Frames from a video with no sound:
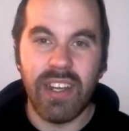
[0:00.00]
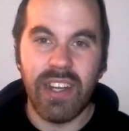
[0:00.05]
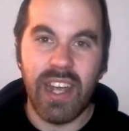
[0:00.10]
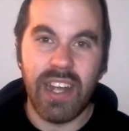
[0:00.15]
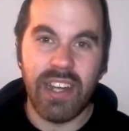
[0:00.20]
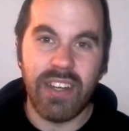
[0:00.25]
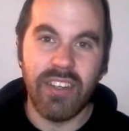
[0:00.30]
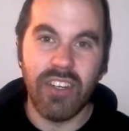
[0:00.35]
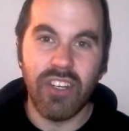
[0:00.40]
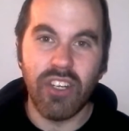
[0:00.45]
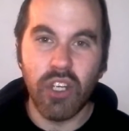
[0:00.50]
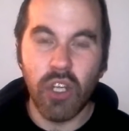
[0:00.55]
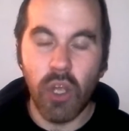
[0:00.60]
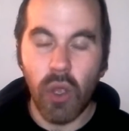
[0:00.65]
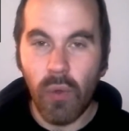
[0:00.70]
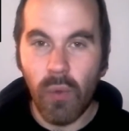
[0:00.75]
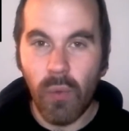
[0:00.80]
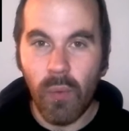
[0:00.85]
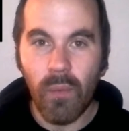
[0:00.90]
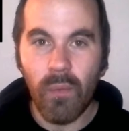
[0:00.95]
catch a
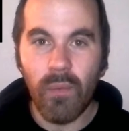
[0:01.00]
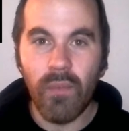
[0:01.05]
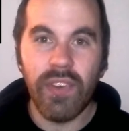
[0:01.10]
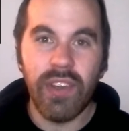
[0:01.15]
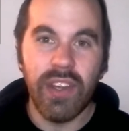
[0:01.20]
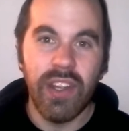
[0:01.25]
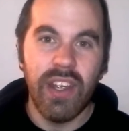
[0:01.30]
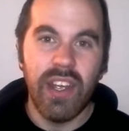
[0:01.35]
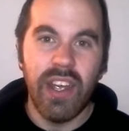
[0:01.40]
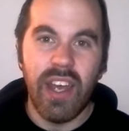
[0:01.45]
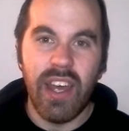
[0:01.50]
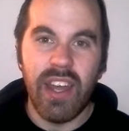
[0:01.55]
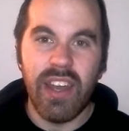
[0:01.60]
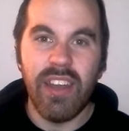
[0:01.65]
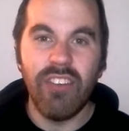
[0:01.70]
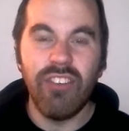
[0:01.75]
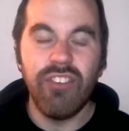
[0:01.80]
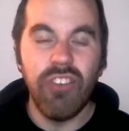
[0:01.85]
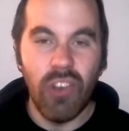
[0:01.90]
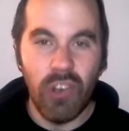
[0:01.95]
cold and
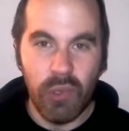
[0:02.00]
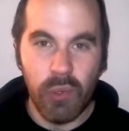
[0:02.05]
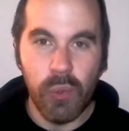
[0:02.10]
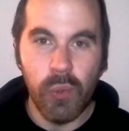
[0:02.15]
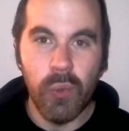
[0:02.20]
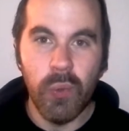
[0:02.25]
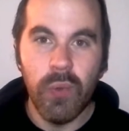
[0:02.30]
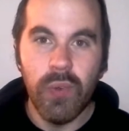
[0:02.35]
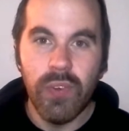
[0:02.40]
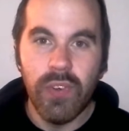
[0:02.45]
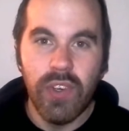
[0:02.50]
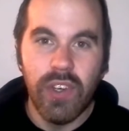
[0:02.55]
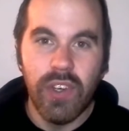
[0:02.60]
a flu,